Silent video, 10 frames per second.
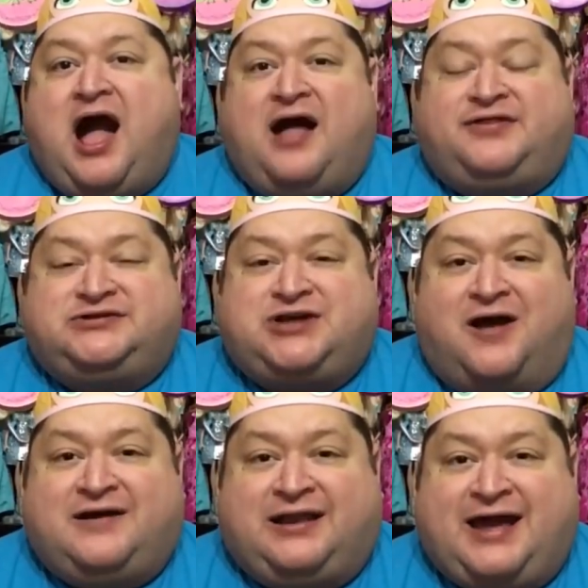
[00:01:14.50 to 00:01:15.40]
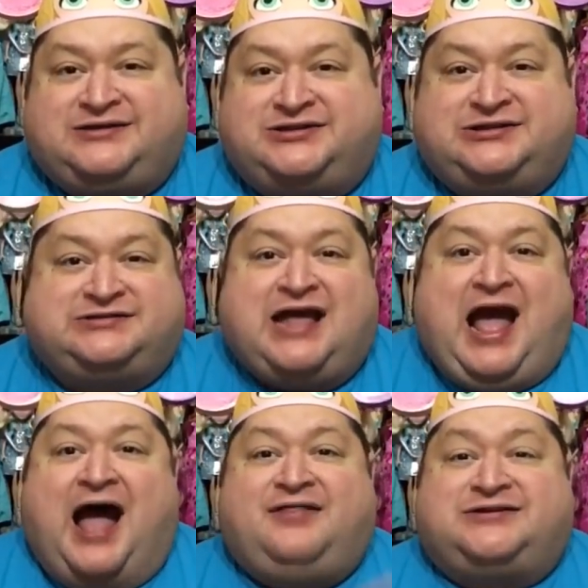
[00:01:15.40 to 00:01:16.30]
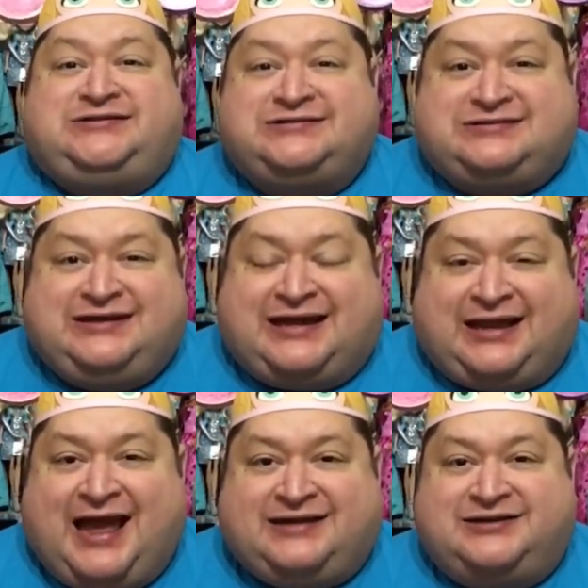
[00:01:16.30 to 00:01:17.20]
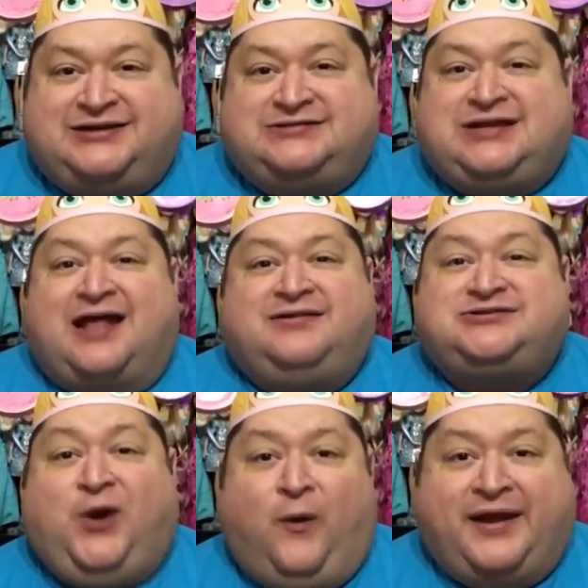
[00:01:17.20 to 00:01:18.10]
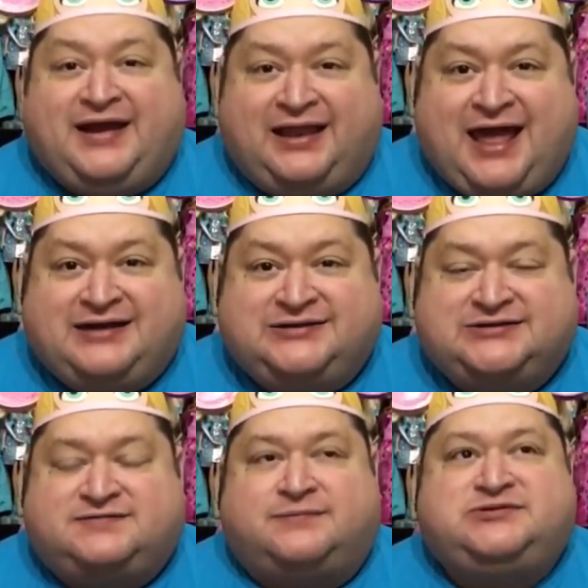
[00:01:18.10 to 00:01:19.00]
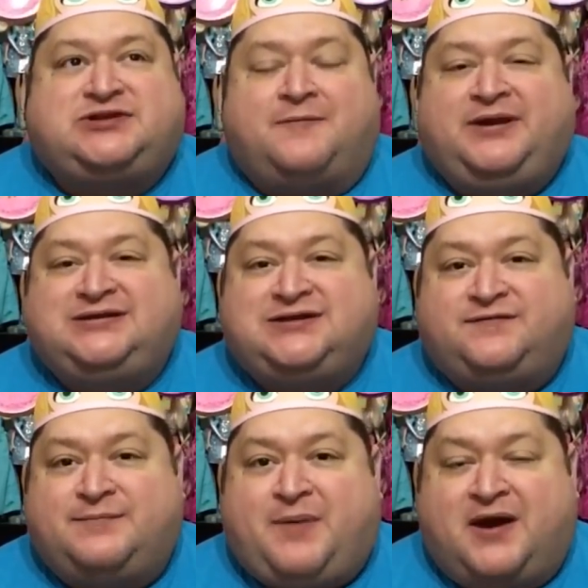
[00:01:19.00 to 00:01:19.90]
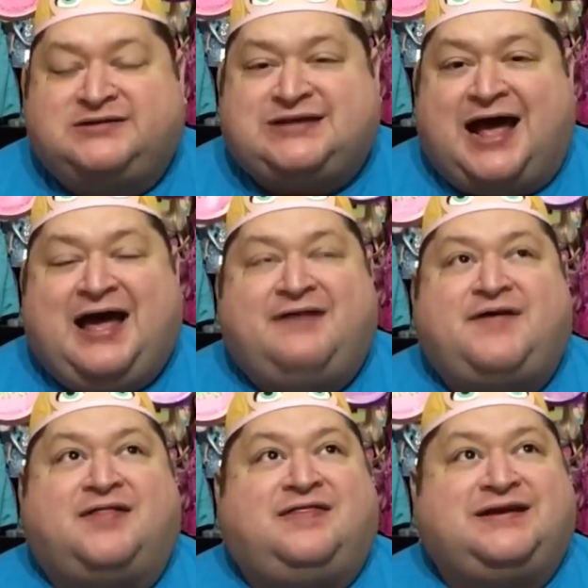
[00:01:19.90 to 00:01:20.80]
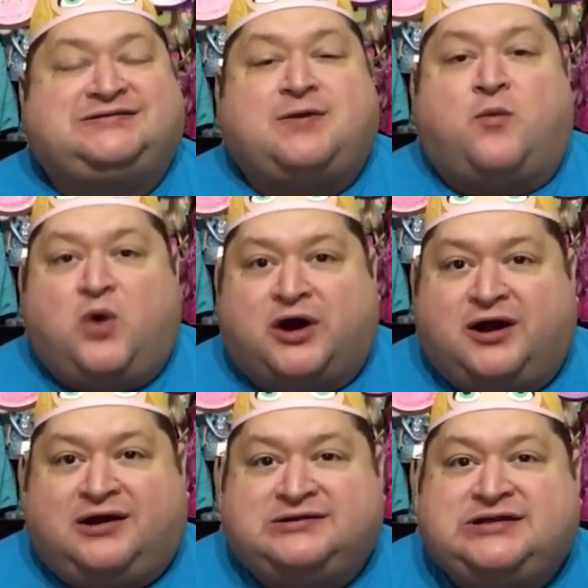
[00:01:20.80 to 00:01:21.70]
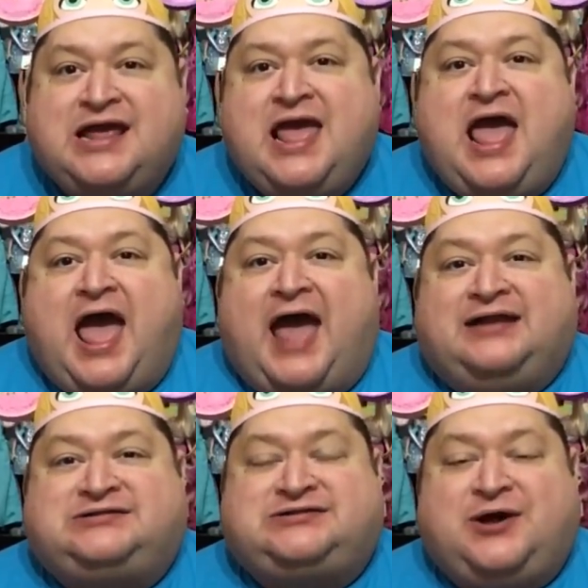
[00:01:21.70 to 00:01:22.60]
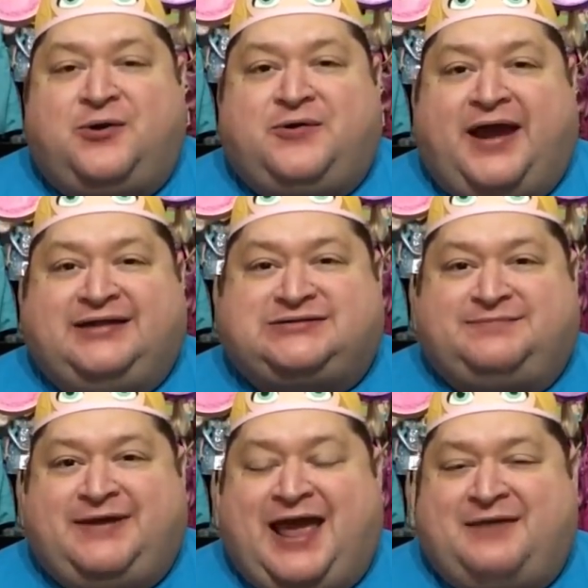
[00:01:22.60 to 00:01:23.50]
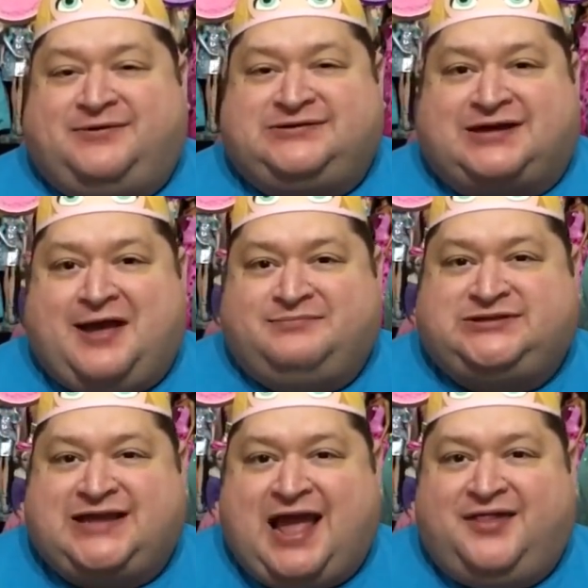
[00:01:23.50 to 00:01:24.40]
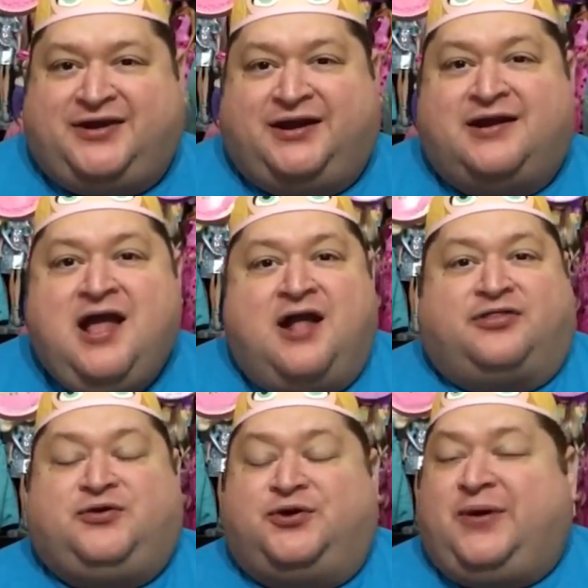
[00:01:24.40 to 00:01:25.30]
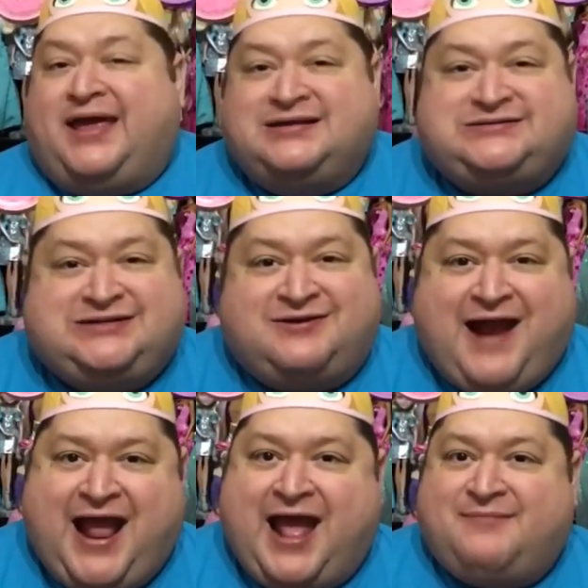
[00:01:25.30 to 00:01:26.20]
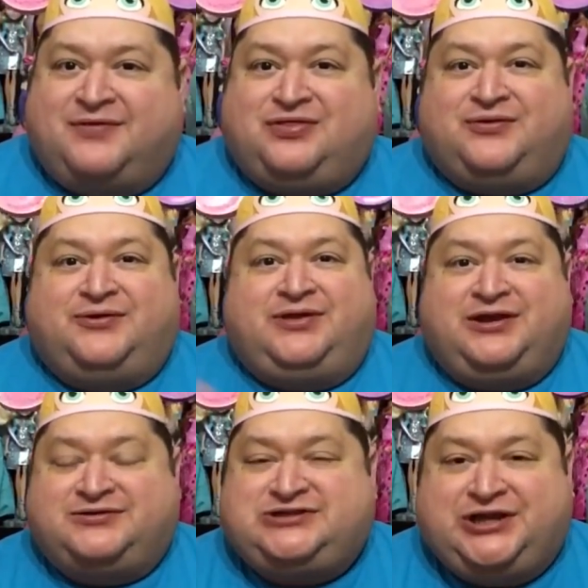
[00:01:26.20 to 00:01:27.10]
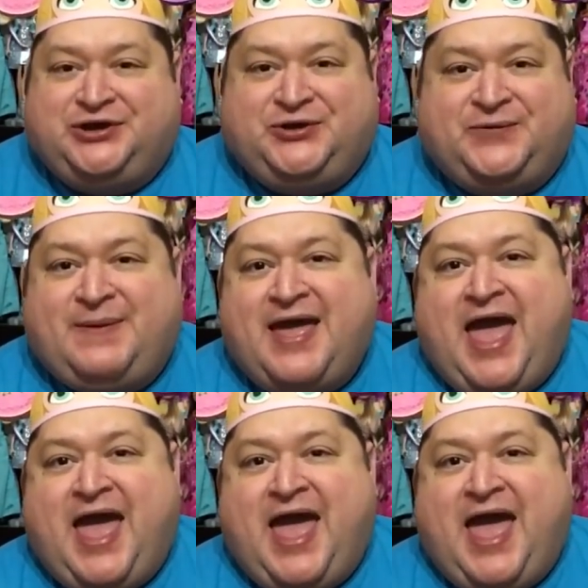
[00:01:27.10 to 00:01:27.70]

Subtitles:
other doll collectors, other Disney collectors, other toy collectors from so many different parts of this world. And it's so great to be able to come together through Instagram, through YouTube,